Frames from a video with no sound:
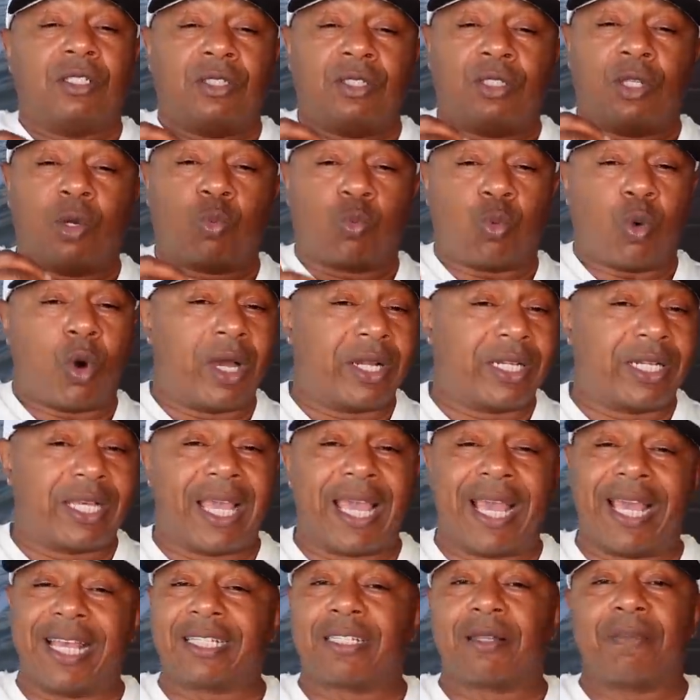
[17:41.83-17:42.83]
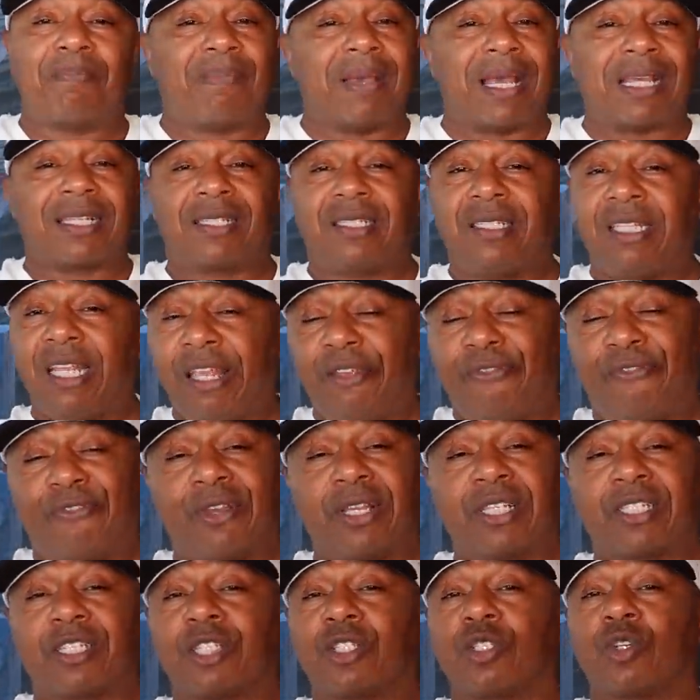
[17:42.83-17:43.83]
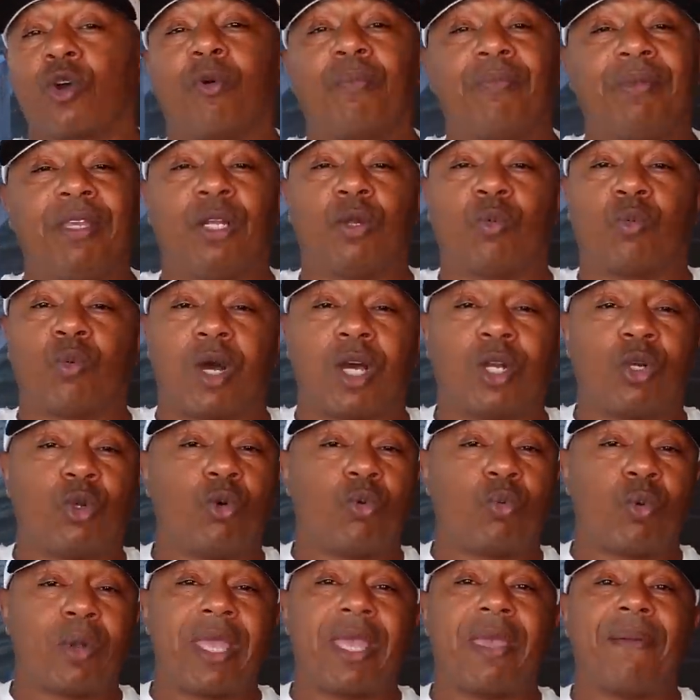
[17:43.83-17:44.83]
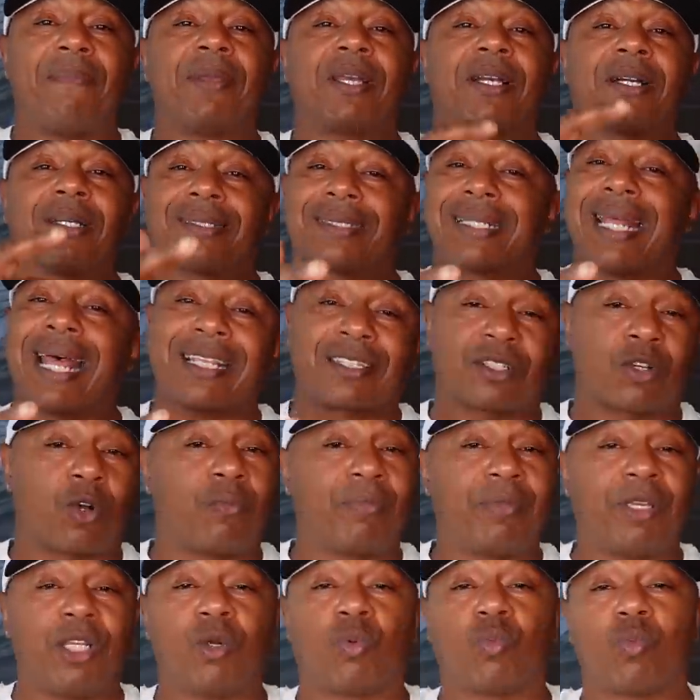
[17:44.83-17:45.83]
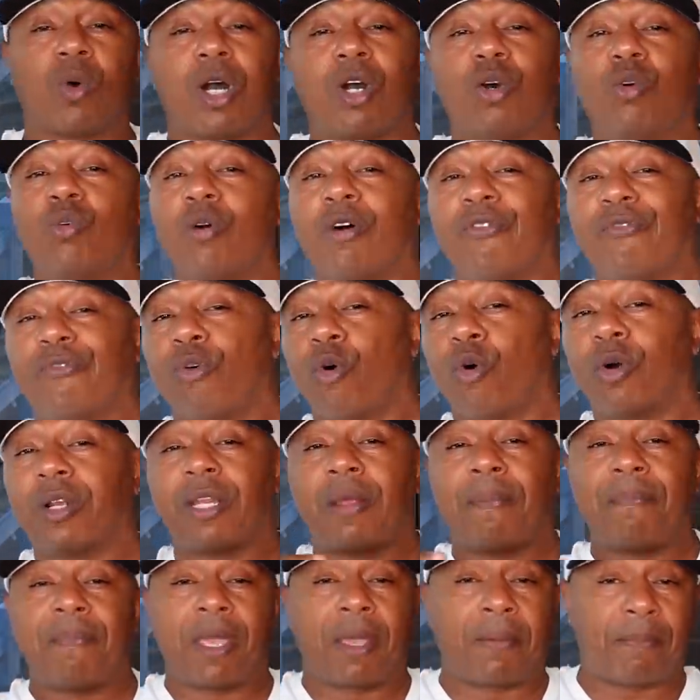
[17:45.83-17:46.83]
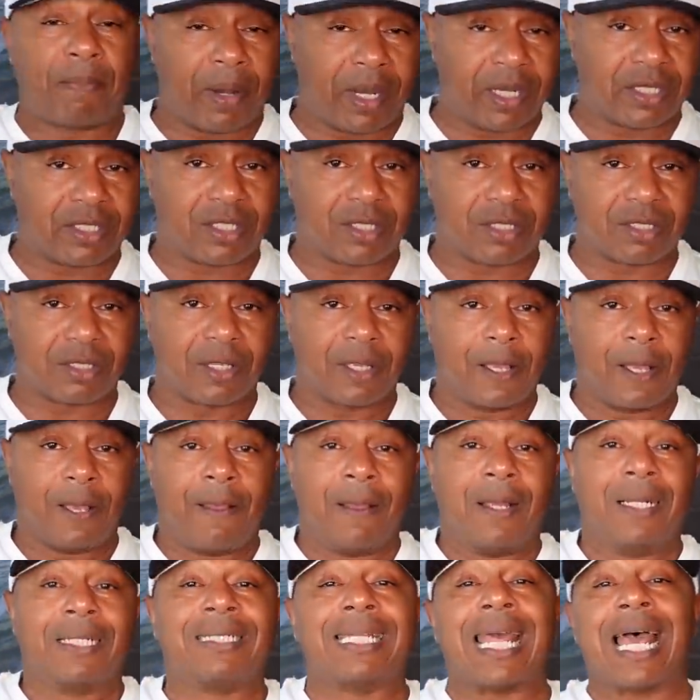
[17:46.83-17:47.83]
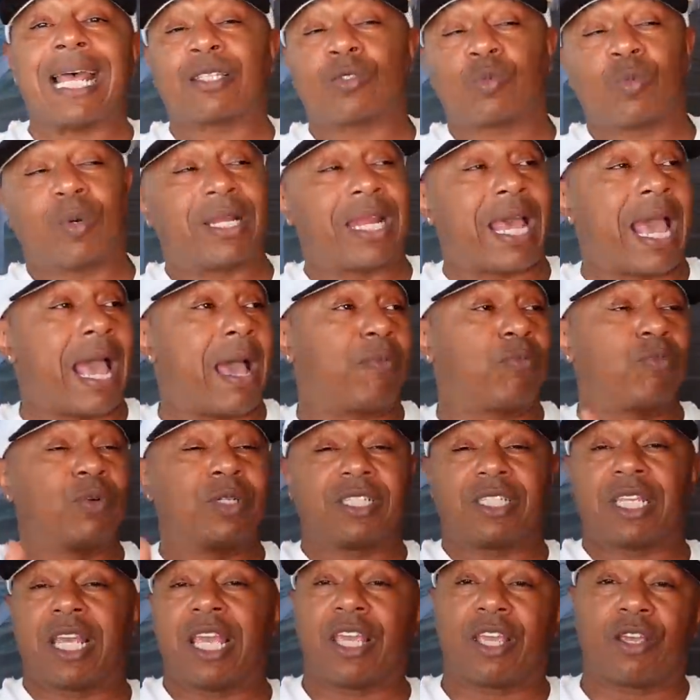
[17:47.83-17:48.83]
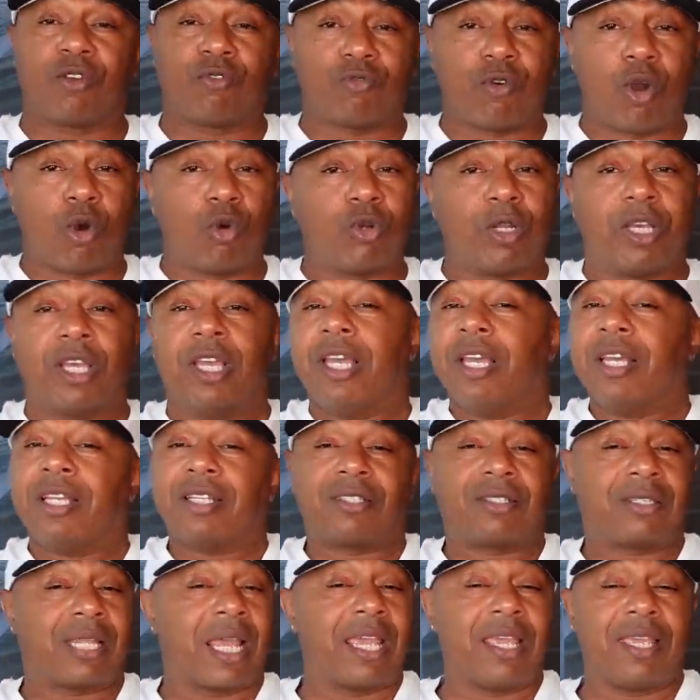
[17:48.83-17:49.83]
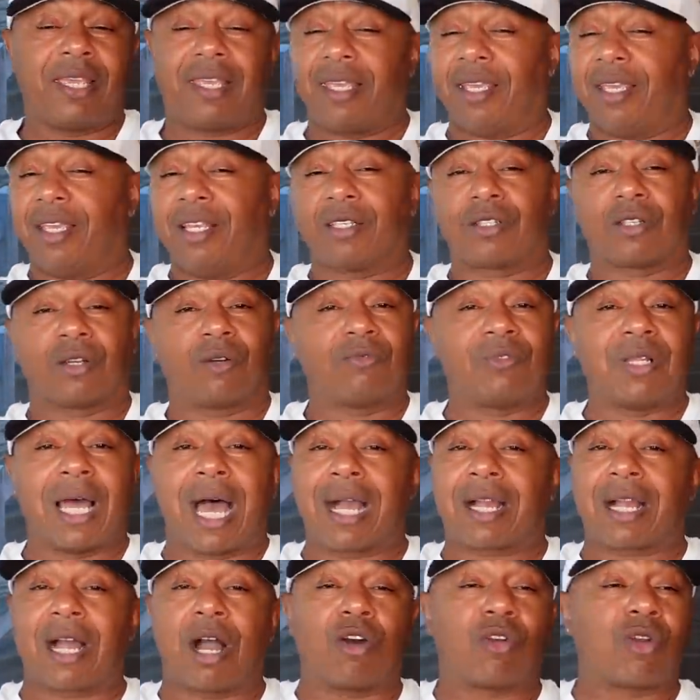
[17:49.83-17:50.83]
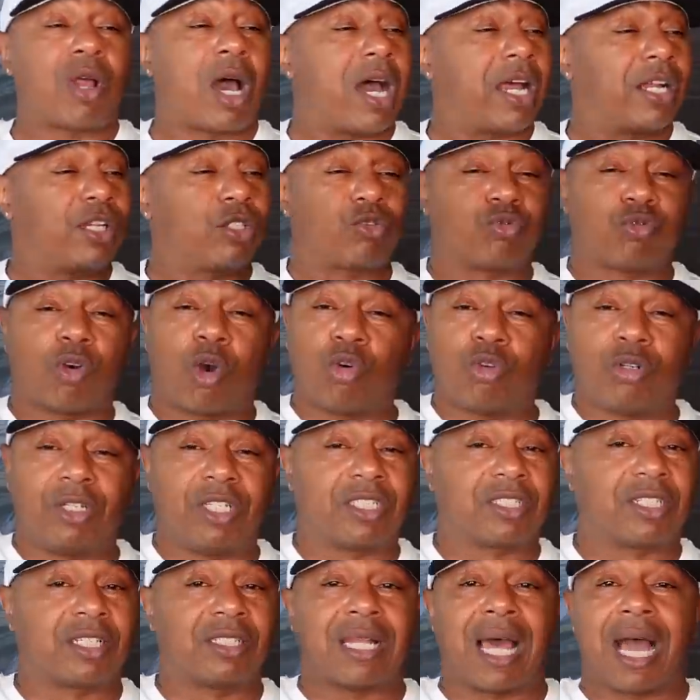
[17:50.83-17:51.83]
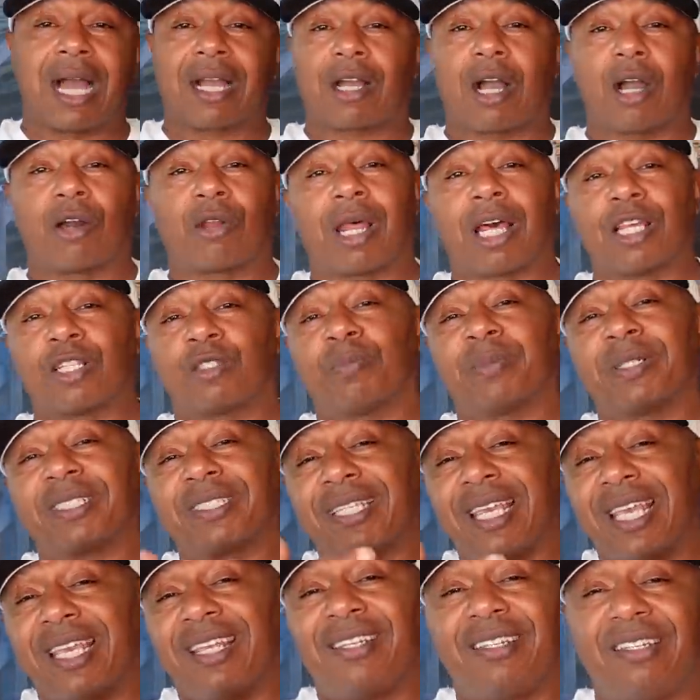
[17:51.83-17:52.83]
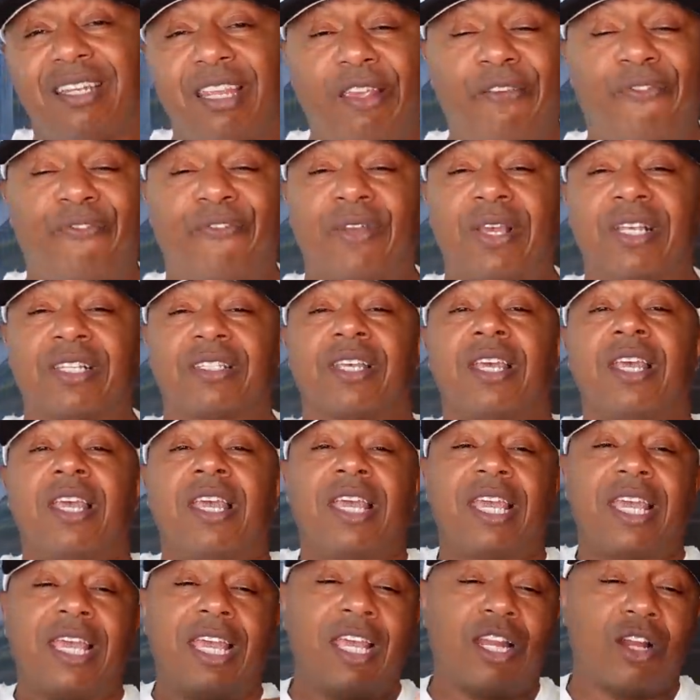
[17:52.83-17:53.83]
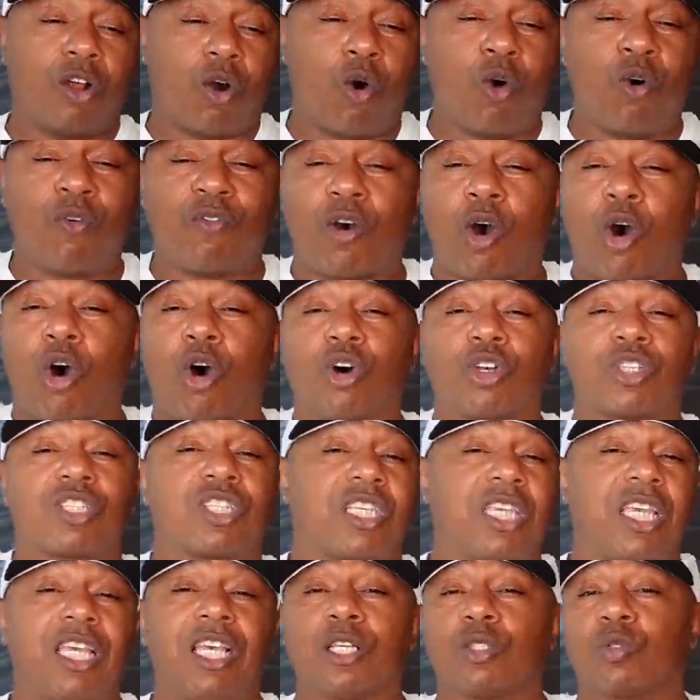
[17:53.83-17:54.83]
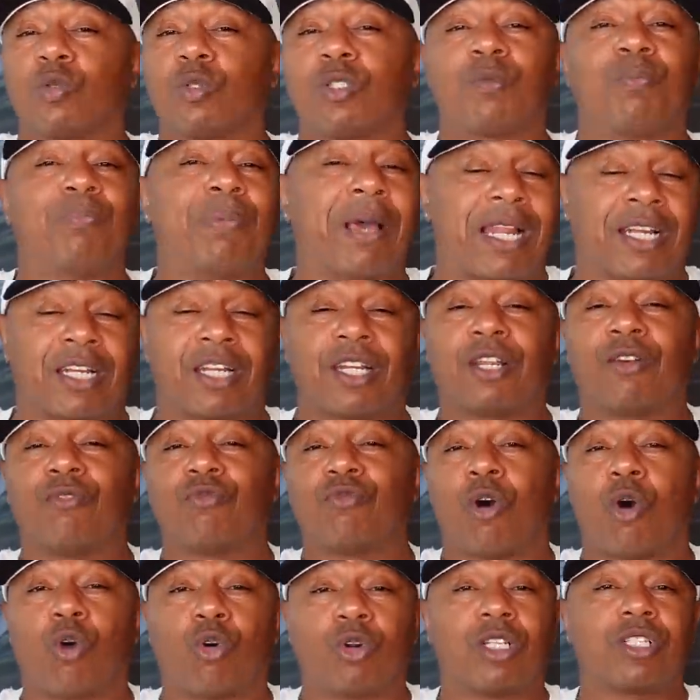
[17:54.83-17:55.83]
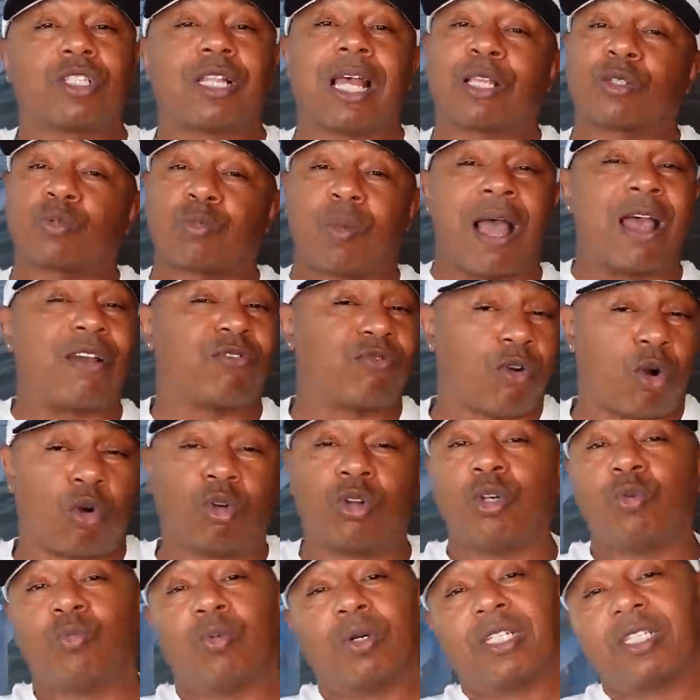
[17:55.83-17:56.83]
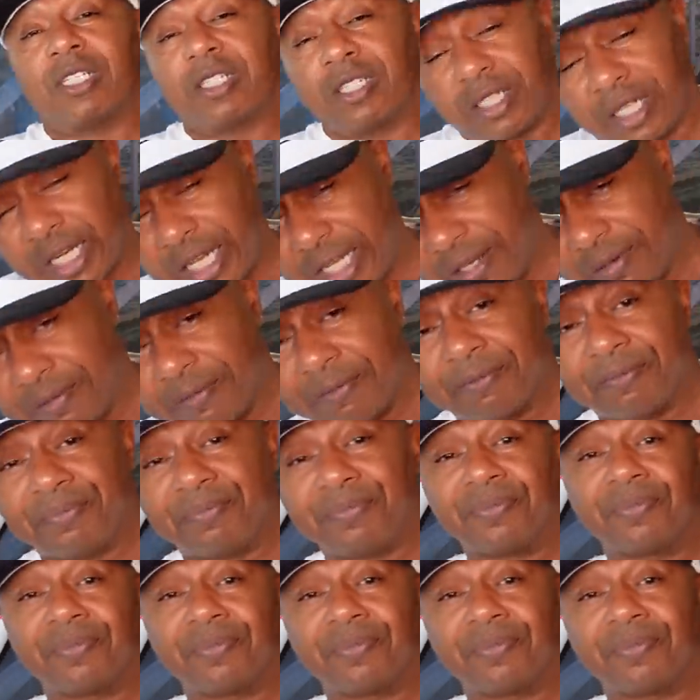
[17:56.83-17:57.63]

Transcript: the one that has the best defense is going to be the one who win because that's going to be the one who avoid the big punches. That's what happened with Tank and Rollie. Tank is a knockout artist. Rollie is a knockout artist, but Tank defense and overall skills was better than Rollie's. That's why Rollie went to sleep.